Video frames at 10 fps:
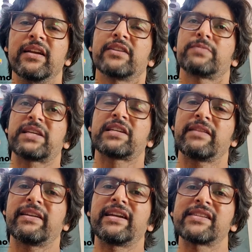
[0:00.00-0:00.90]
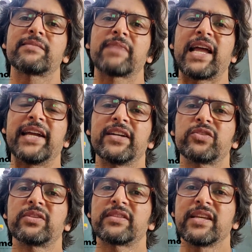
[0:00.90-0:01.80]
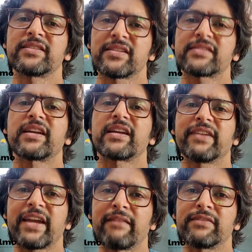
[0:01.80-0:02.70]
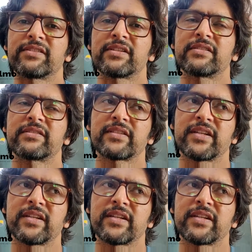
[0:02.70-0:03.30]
especially when it is applied to the thesis that we have, which is,